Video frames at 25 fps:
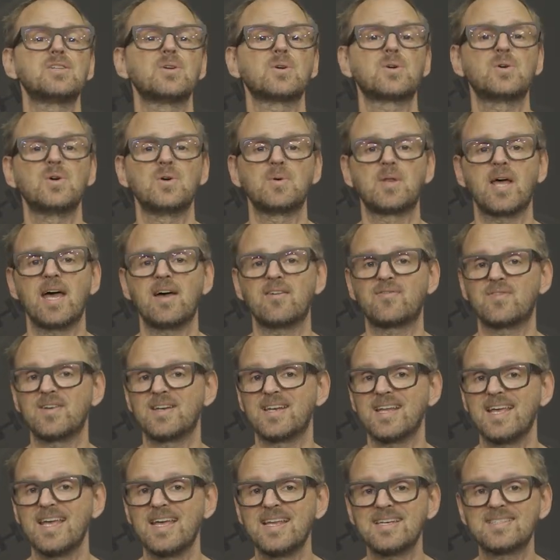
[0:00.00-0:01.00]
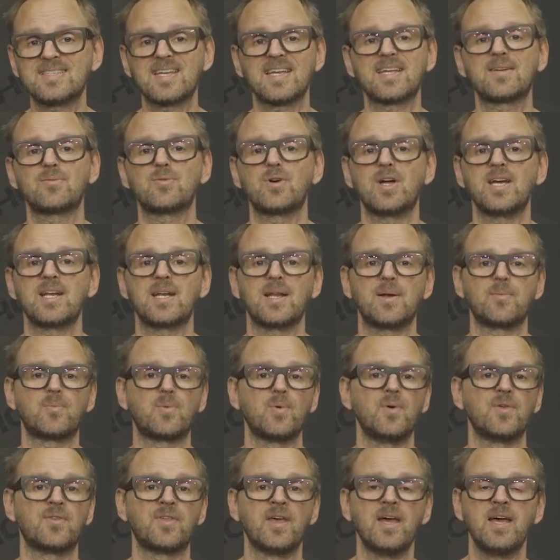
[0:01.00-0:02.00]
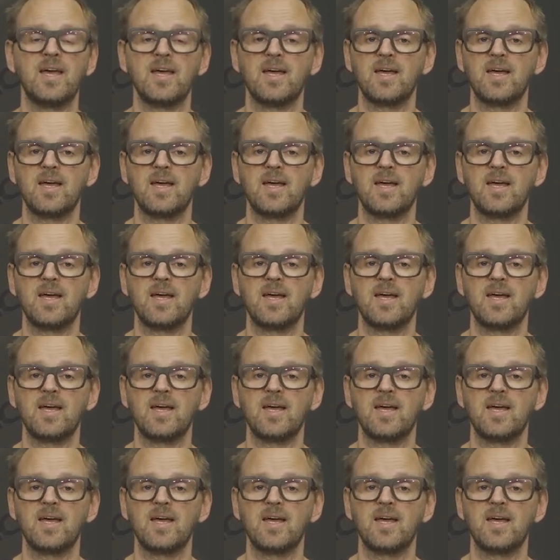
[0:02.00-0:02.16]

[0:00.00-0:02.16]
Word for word: you could have it integrated with